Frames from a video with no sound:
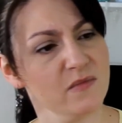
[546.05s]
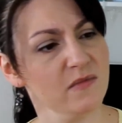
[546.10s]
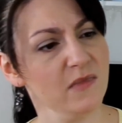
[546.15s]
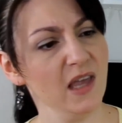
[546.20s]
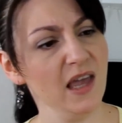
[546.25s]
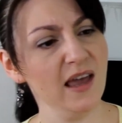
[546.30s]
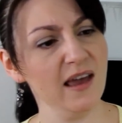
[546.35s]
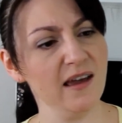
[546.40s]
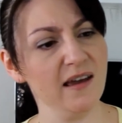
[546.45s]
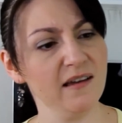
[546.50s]

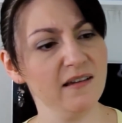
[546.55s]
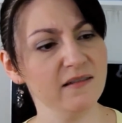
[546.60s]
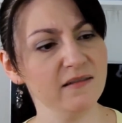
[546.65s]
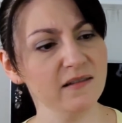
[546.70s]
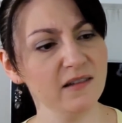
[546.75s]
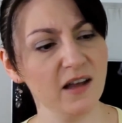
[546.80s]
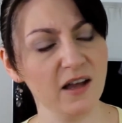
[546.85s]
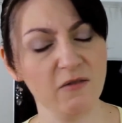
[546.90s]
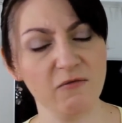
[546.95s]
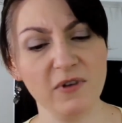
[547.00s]
yeah,
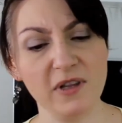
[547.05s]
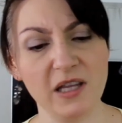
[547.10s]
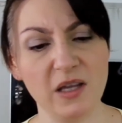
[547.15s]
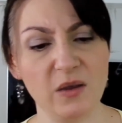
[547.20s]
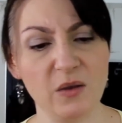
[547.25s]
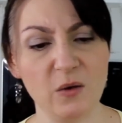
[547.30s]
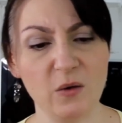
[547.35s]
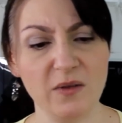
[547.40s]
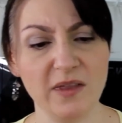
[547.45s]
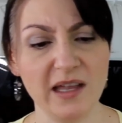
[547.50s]
I really
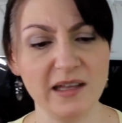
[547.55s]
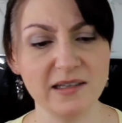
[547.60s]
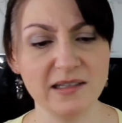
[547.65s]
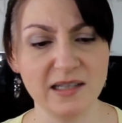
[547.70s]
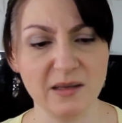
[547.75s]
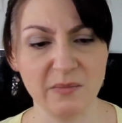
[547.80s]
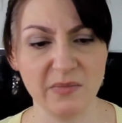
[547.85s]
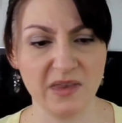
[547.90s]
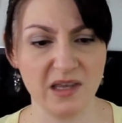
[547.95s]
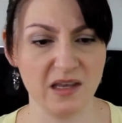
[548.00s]
thought that's
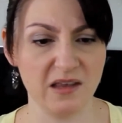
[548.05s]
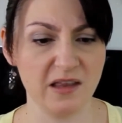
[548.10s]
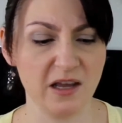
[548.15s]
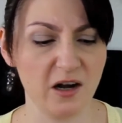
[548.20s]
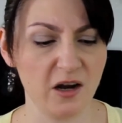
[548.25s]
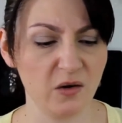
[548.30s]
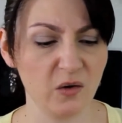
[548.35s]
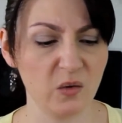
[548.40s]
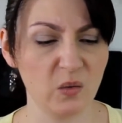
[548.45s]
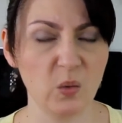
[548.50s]
something that
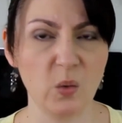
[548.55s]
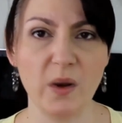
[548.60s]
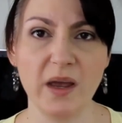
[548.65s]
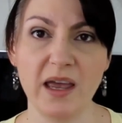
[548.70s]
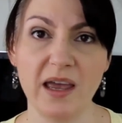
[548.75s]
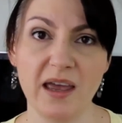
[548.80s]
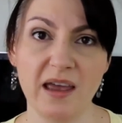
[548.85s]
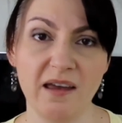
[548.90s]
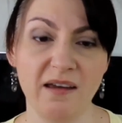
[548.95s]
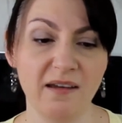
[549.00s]
I could
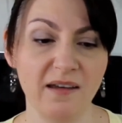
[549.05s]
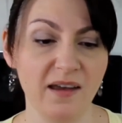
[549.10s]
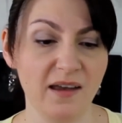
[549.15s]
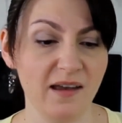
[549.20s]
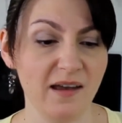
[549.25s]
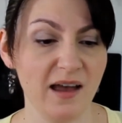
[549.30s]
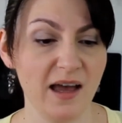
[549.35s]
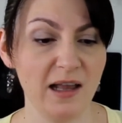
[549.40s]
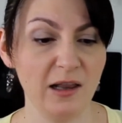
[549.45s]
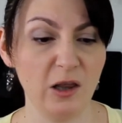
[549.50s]
wear
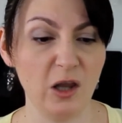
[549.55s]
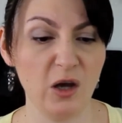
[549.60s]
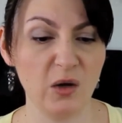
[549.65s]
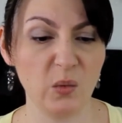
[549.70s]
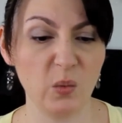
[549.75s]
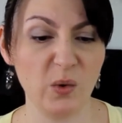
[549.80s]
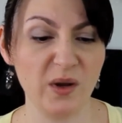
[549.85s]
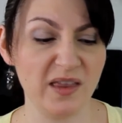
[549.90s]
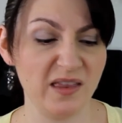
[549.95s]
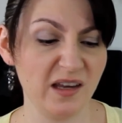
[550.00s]
a
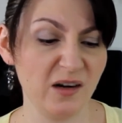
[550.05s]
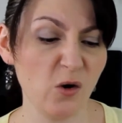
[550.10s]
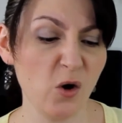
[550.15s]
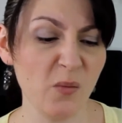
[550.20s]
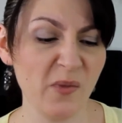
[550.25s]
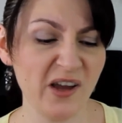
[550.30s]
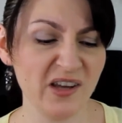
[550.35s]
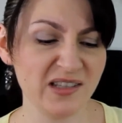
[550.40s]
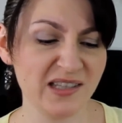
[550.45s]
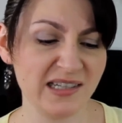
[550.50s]
lot with. It
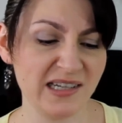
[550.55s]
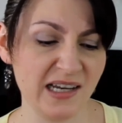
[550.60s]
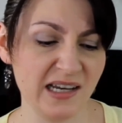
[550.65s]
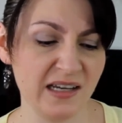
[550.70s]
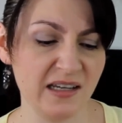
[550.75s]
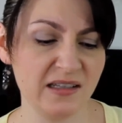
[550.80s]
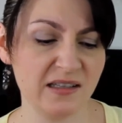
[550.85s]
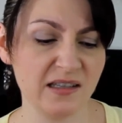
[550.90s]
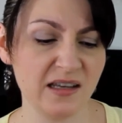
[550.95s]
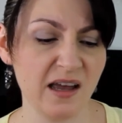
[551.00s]
almost
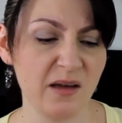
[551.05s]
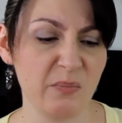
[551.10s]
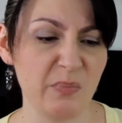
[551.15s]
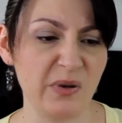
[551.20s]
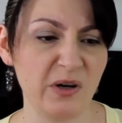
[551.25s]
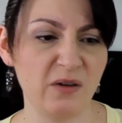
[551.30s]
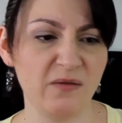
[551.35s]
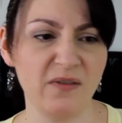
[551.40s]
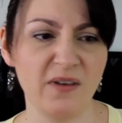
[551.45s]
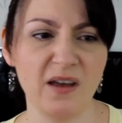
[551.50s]
is a
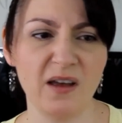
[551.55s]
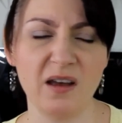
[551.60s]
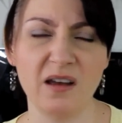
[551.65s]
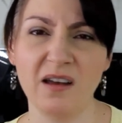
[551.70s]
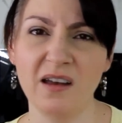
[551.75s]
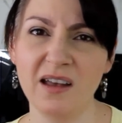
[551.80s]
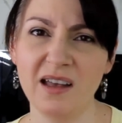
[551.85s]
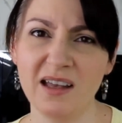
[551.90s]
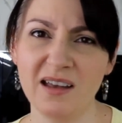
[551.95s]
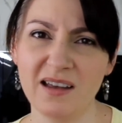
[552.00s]
bit of
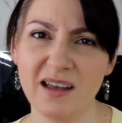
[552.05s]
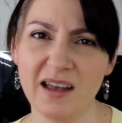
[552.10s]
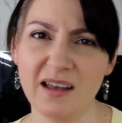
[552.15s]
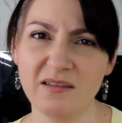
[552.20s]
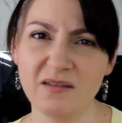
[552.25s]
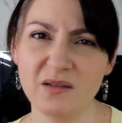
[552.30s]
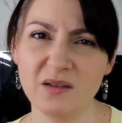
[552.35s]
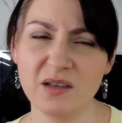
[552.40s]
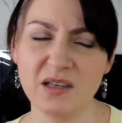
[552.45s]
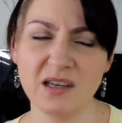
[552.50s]

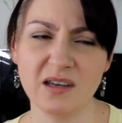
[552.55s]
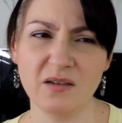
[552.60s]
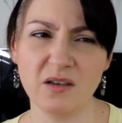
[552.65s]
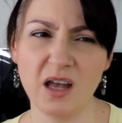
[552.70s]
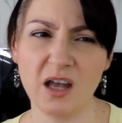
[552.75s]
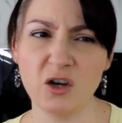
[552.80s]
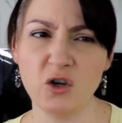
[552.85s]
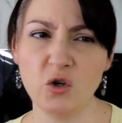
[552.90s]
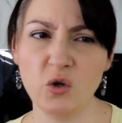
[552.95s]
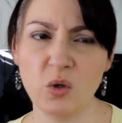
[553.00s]

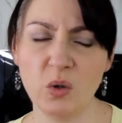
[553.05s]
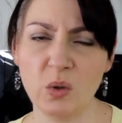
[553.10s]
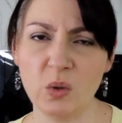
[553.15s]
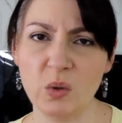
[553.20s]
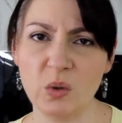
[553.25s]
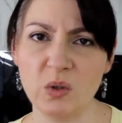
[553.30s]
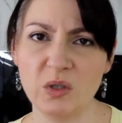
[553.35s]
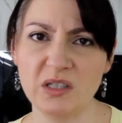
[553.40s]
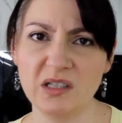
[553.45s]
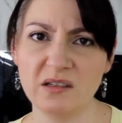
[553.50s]
a
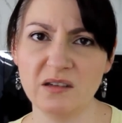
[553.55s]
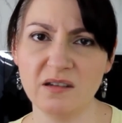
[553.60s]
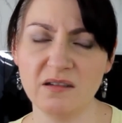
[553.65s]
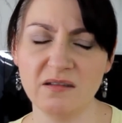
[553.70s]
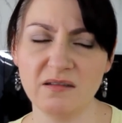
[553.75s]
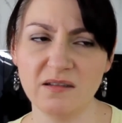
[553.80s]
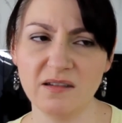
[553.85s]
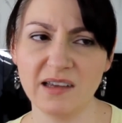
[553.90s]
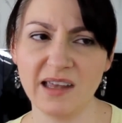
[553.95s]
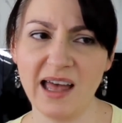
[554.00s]
nude
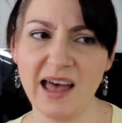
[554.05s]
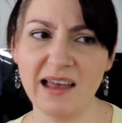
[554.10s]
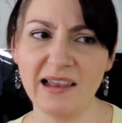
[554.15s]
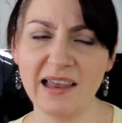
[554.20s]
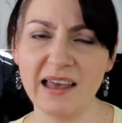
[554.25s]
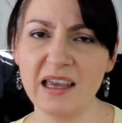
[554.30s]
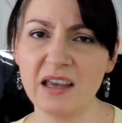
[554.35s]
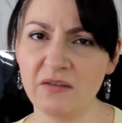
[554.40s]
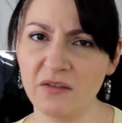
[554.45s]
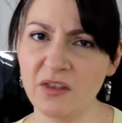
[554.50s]

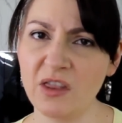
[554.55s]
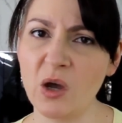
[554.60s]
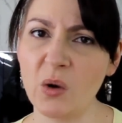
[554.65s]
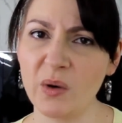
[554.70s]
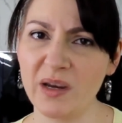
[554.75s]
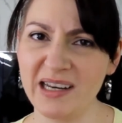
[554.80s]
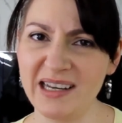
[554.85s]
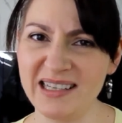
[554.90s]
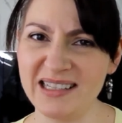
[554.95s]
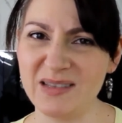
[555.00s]
colour, even
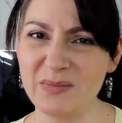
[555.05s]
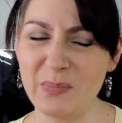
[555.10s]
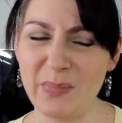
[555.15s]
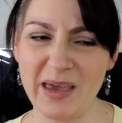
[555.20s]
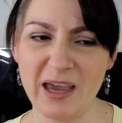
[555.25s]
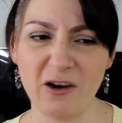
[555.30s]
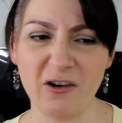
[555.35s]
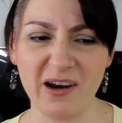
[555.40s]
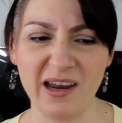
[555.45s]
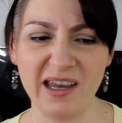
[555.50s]
though it is
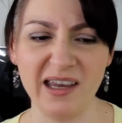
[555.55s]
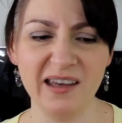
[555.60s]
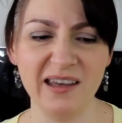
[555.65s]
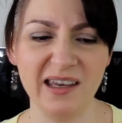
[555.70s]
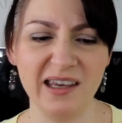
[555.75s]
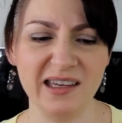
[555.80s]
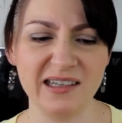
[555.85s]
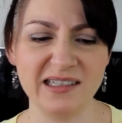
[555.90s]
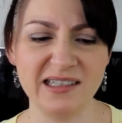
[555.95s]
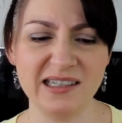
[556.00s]
berry.
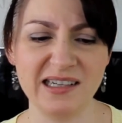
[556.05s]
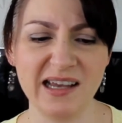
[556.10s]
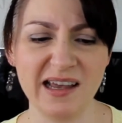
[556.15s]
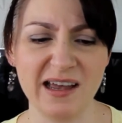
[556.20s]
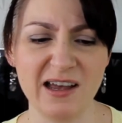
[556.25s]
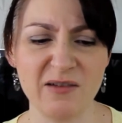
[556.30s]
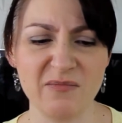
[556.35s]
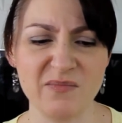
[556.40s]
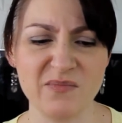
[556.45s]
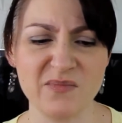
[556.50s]
It's
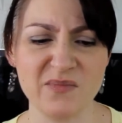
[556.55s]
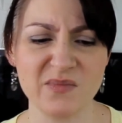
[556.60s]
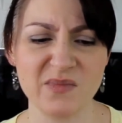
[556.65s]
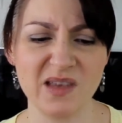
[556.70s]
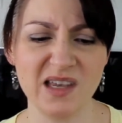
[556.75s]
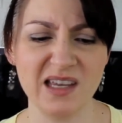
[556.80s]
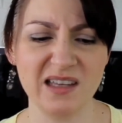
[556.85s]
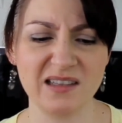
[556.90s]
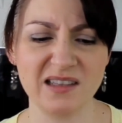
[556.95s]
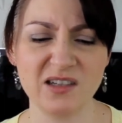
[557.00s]

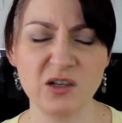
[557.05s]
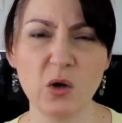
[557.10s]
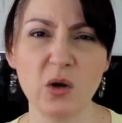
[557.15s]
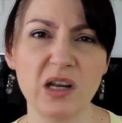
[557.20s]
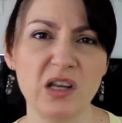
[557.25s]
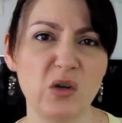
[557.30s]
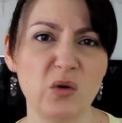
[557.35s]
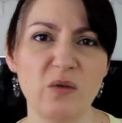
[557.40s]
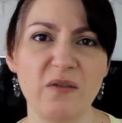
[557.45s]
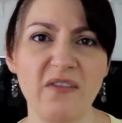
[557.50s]

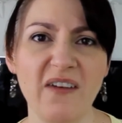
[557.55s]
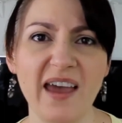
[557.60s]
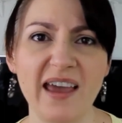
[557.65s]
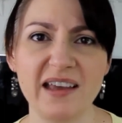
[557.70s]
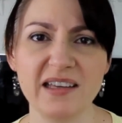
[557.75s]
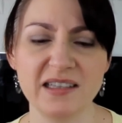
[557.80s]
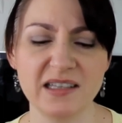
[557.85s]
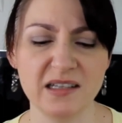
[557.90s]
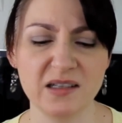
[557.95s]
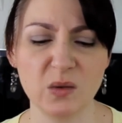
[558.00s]
not in your
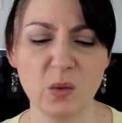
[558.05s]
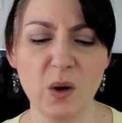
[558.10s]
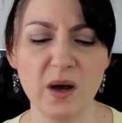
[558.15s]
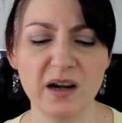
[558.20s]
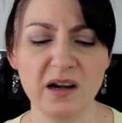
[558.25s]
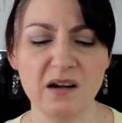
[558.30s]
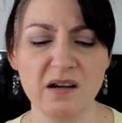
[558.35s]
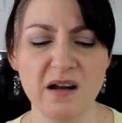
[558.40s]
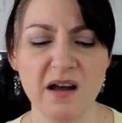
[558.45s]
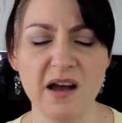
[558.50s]
face. It's
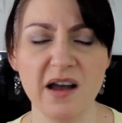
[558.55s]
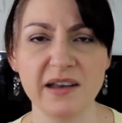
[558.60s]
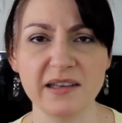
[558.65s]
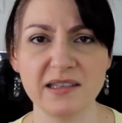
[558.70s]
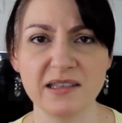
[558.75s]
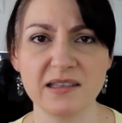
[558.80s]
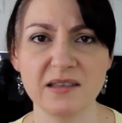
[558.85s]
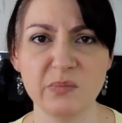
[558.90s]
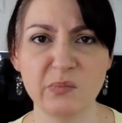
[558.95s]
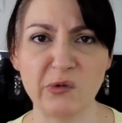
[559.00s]
quite a
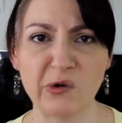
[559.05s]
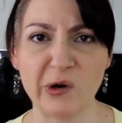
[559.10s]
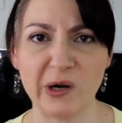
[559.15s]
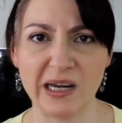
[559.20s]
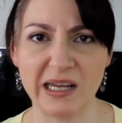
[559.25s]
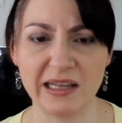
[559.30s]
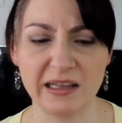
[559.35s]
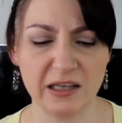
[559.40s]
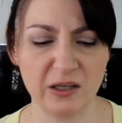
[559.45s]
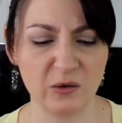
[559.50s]
nice,
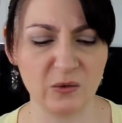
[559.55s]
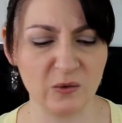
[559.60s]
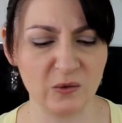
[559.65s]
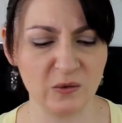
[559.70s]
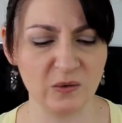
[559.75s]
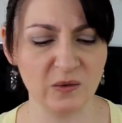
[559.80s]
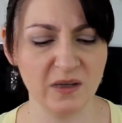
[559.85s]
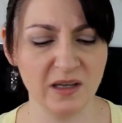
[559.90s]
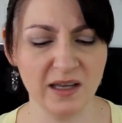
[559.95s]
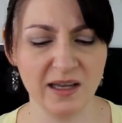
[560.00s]
pretty
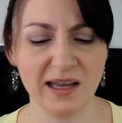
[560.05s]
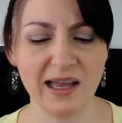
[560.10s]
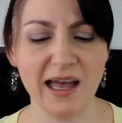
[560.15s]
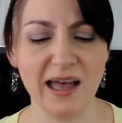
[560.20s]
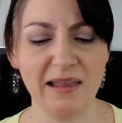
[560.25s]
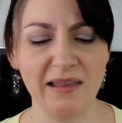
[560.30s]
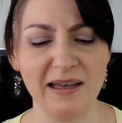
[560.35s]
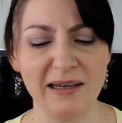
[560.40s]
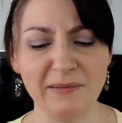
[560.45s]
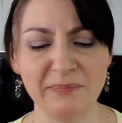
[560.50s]
little
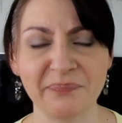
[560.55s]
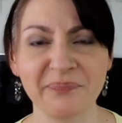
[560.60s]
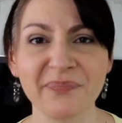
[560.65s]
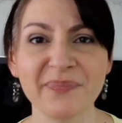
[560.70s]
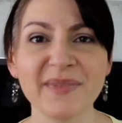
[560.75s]
colour.